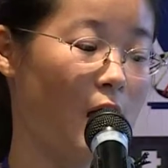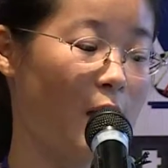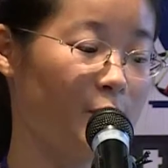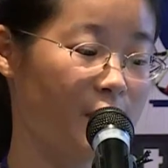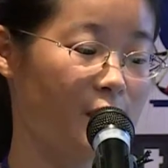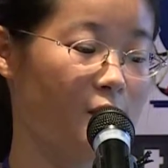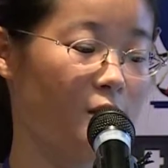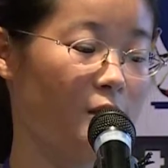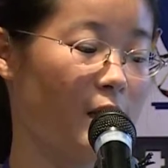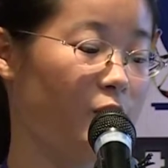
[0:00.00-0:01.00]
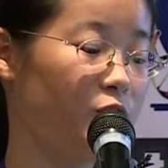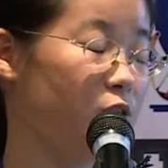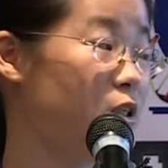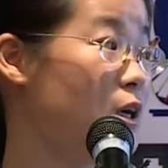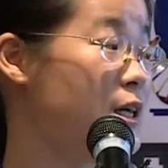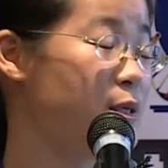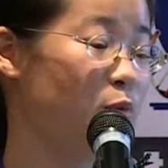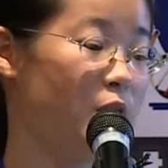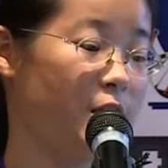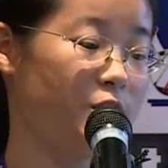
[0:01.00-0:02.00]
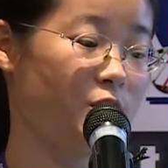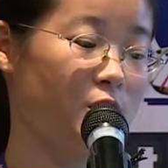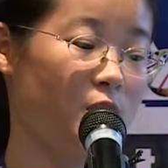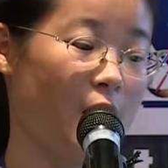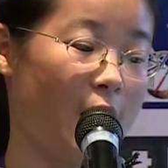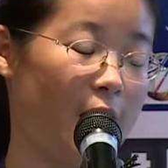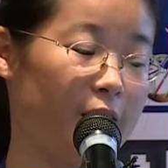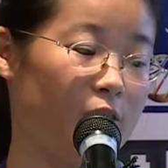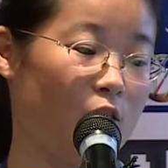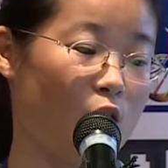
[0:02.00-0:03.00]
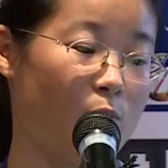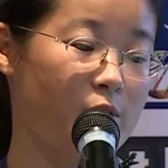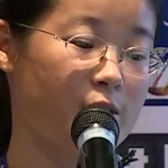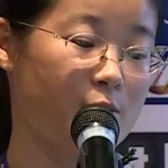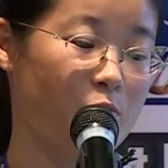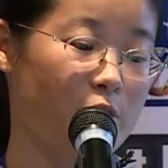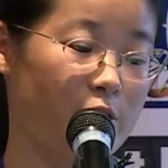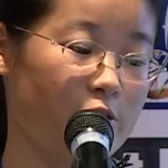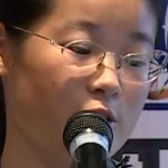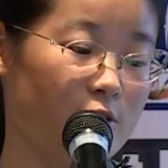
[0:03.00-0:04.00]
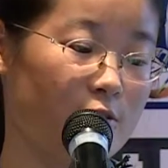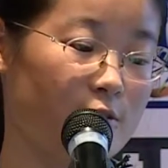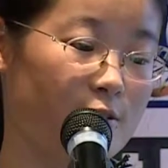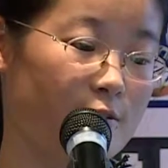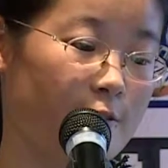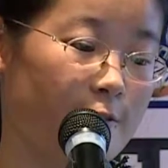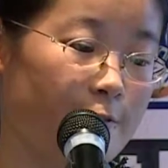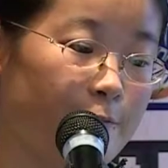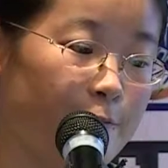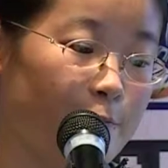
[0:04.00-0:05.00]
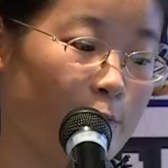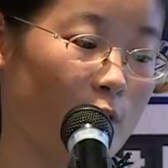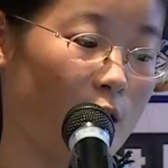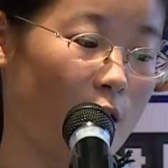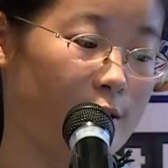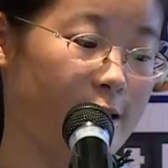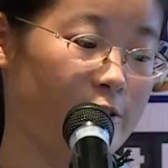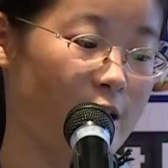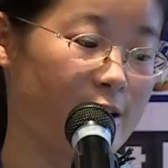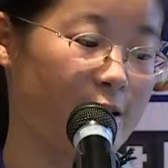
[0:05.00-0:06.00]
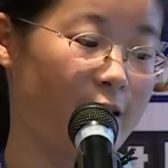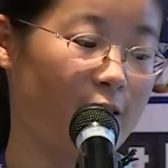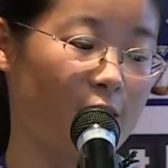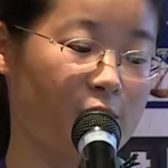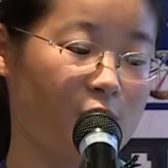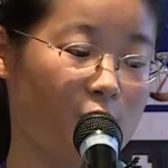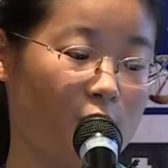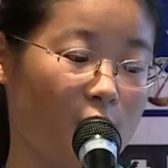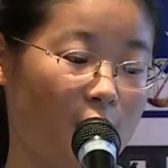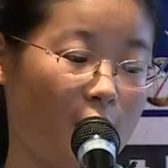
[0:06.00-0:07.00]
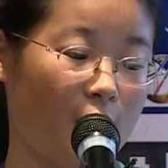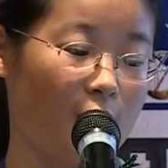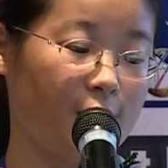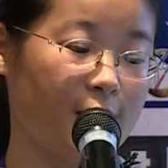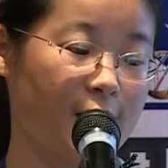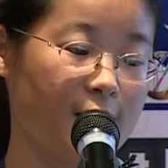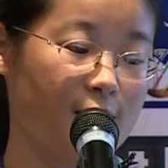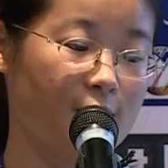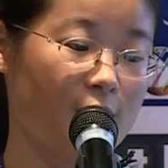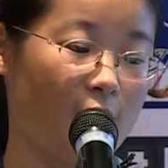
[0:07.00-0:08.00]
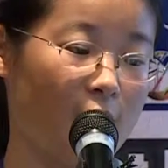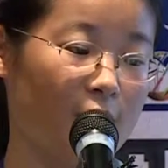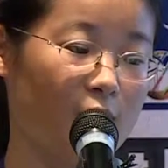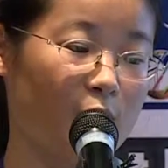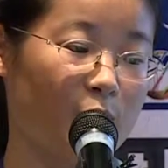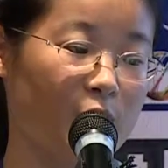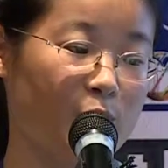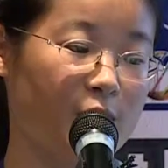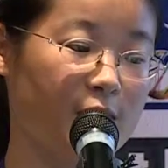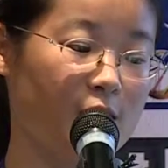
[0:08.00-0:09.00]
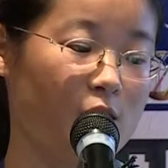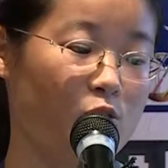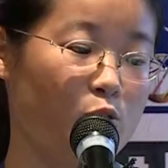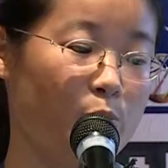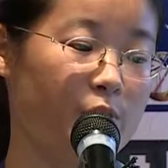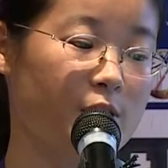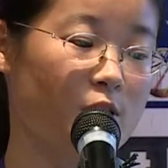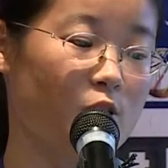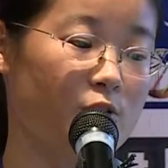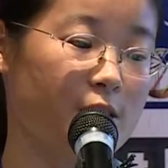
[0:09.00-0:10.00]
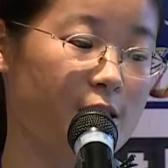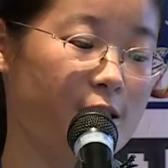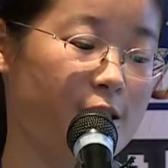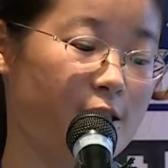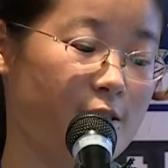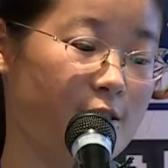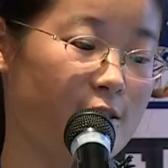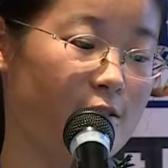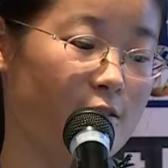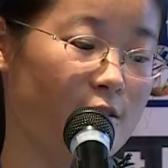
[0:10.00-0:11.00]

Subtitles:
active nitrogen assimilation and the carbon assimilation, such as NR2, JACE, and PPC Rubisco, these genes.